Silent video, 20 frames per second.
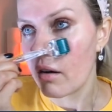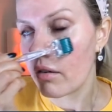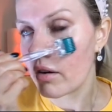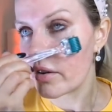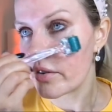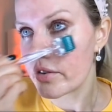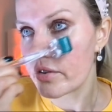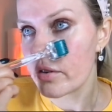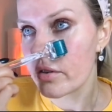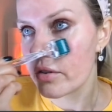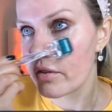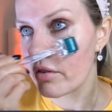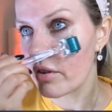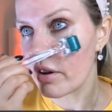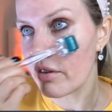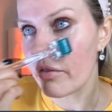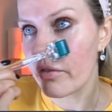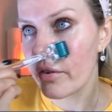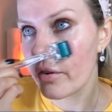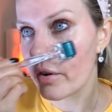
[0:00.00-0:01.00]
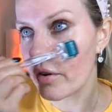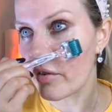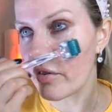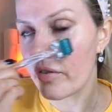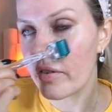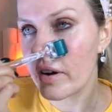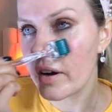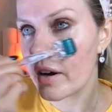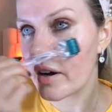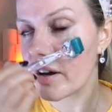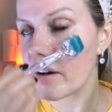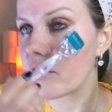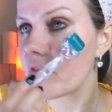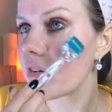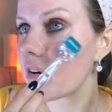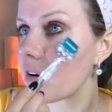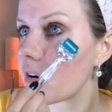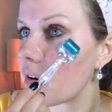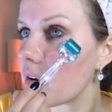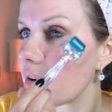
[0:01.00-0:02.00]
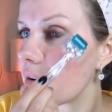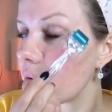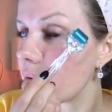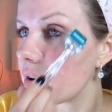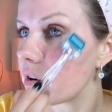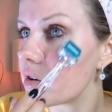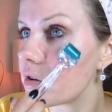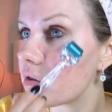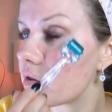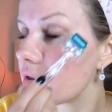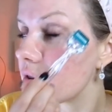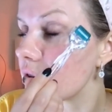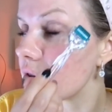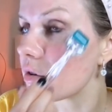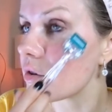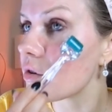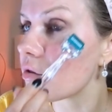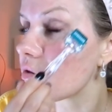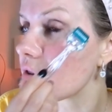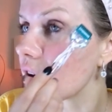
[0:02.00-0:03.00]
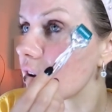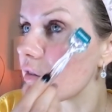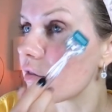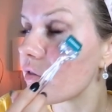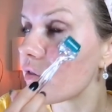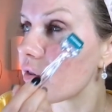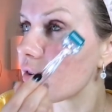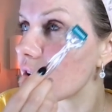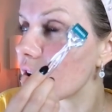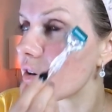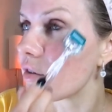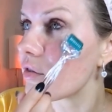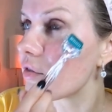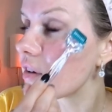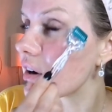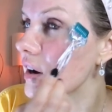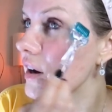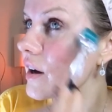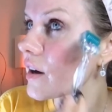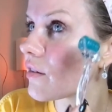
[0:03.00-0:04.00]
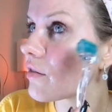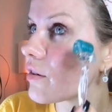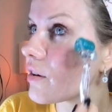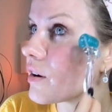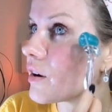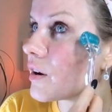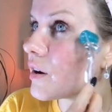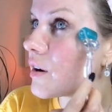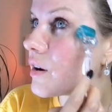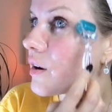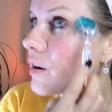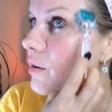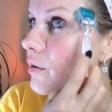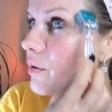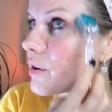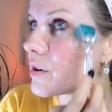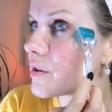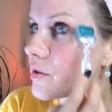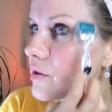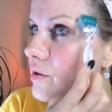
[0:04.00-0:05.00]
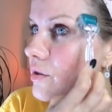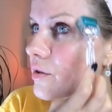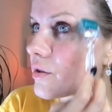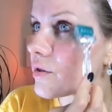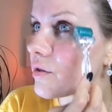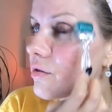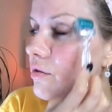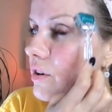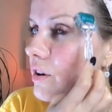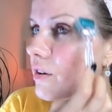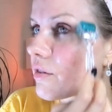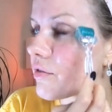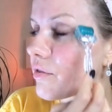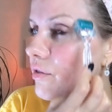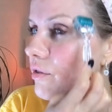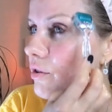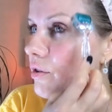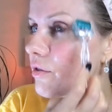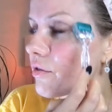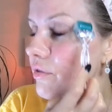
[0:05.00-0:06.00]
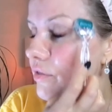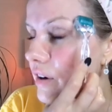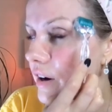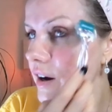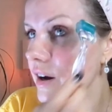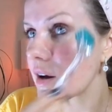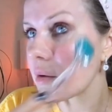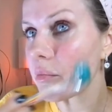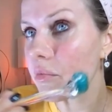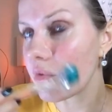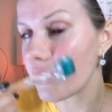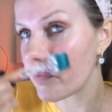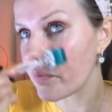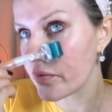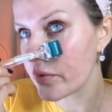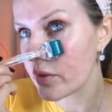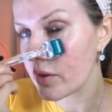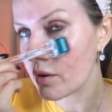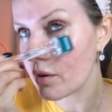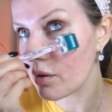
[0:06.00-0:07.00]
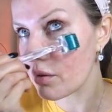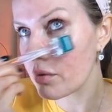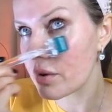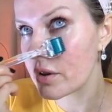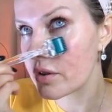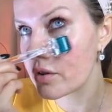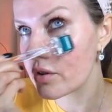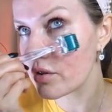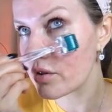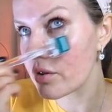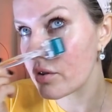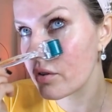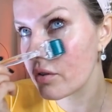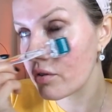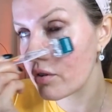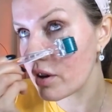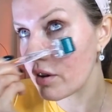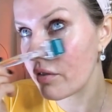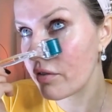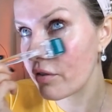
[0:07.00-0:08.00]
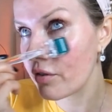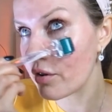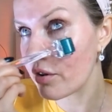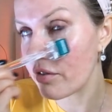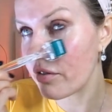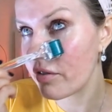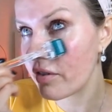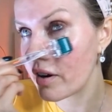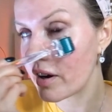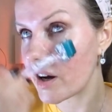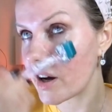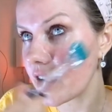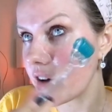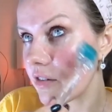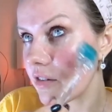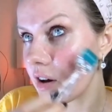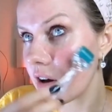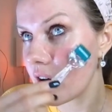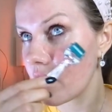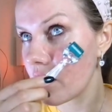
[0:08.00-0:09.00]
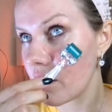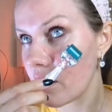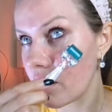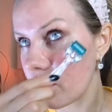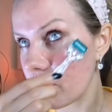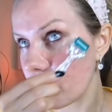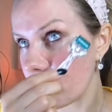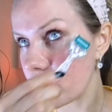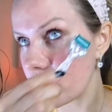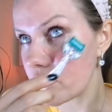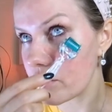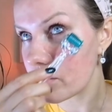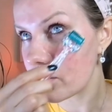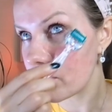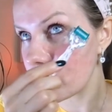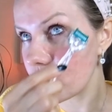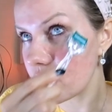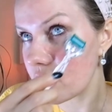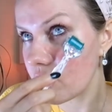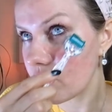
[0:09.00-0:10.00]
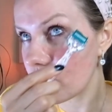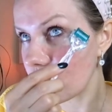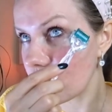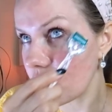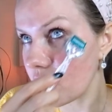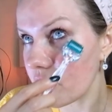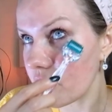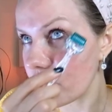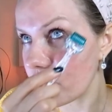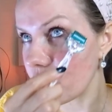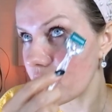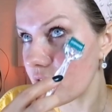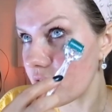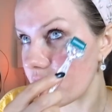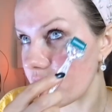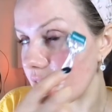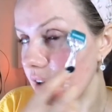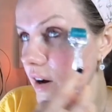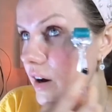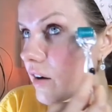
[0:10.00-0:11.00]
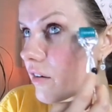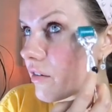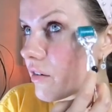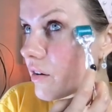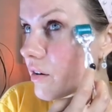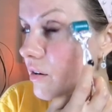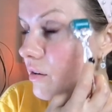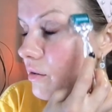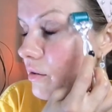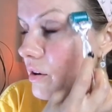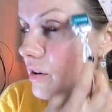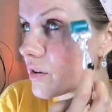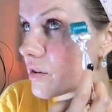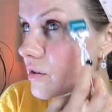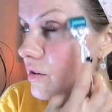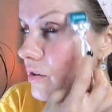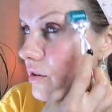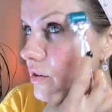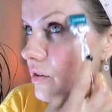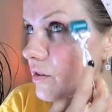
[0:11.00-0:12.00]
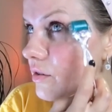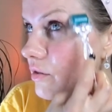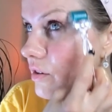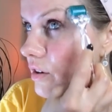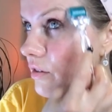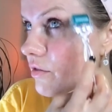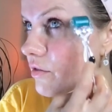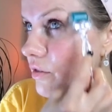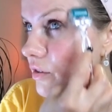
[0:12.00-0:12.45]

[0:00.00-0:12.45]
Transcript: 1, 2, 3, 4, 5. 1, 2, 3, 4, 5. 1, 2, 3, 4, 5. 1, 2, 3, 4, 5. 1, 2, 3, 4, 5. 1, 2, 3,